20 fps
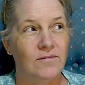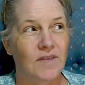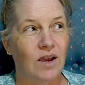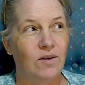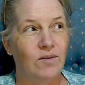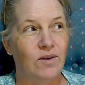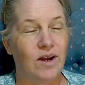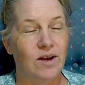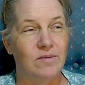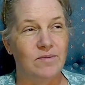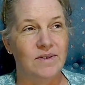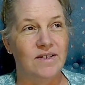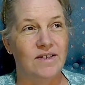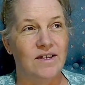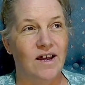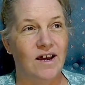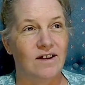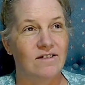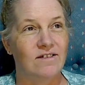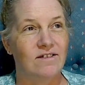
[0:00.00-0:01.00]
what comes
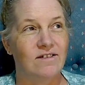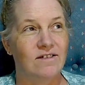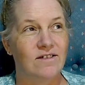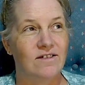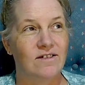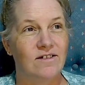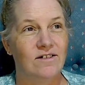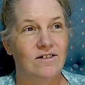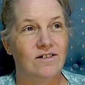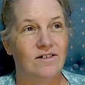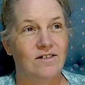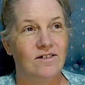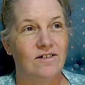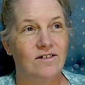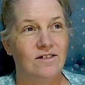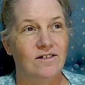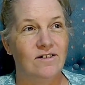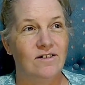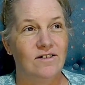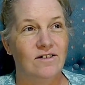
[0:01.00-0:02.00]
next?
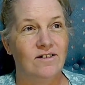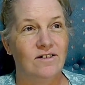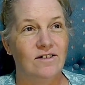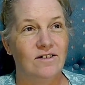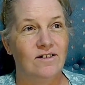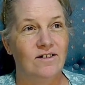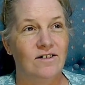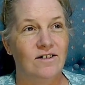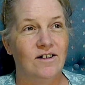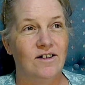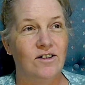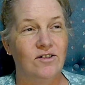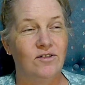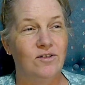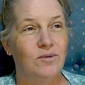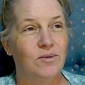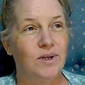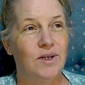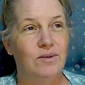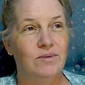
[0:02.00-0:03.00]
I don't know
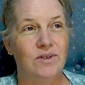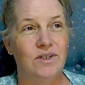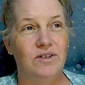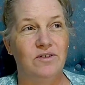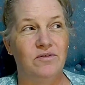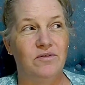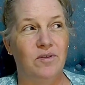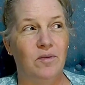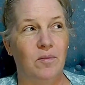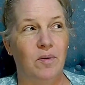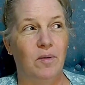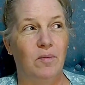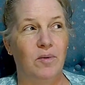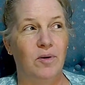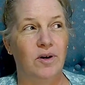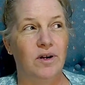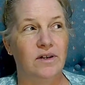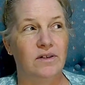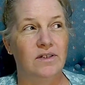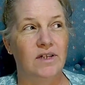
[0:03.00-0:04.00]
what you would do for
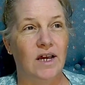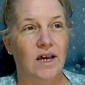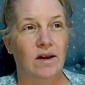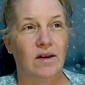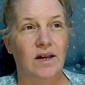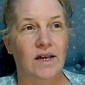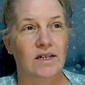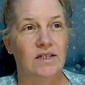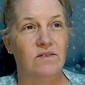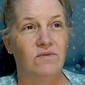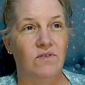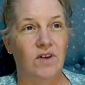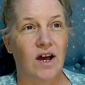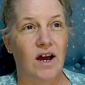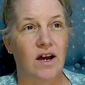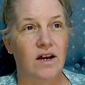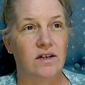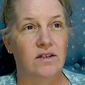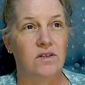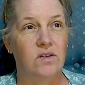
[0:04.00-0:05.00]
Memorial Day. I guess
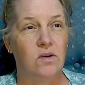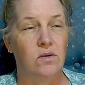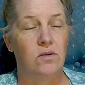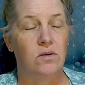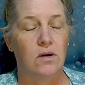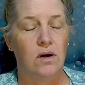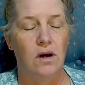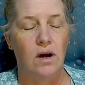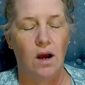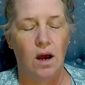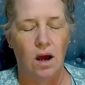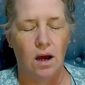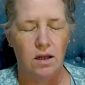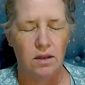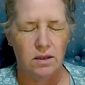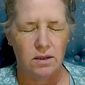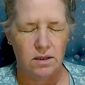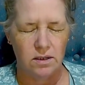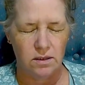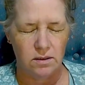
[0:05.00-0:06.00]
flags or uh,
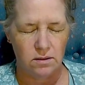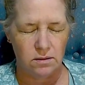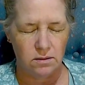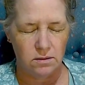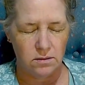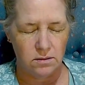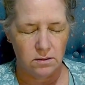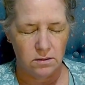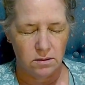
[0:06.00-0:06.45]
the little